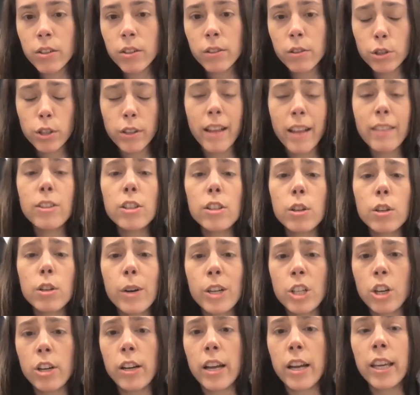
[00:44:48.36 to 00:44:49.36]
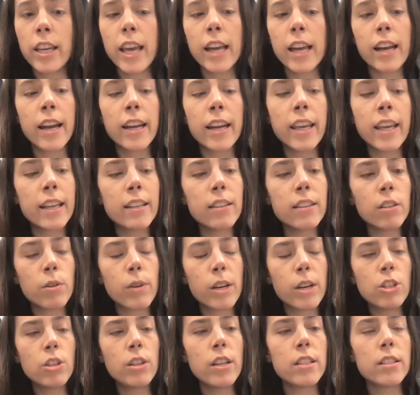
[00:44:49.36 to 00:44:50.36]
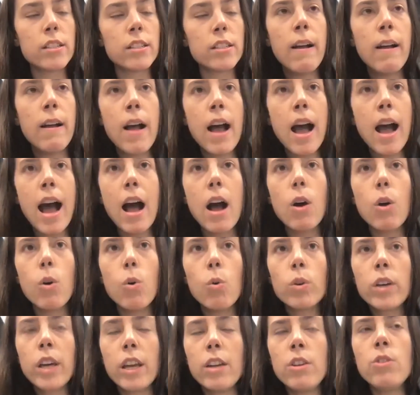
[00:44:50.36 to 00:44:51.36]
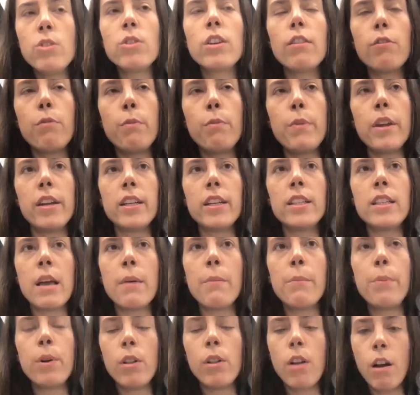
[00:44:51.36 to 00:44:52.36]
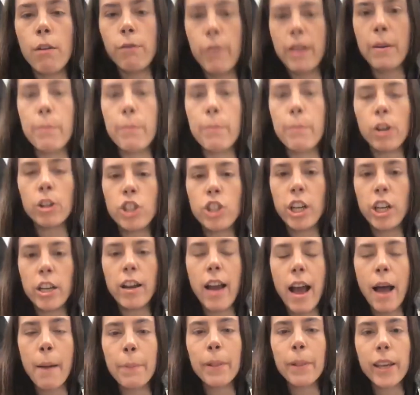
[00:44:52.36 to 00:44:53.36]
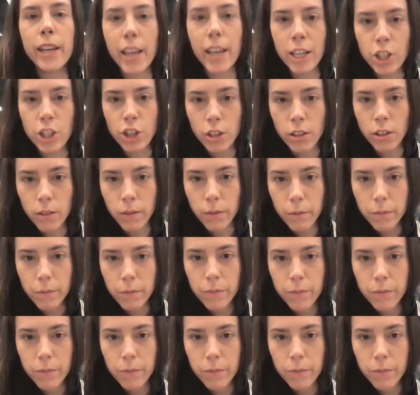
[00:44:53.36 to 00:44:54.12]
So that's the question I get. The question is, can you give me an example of a blockchain application?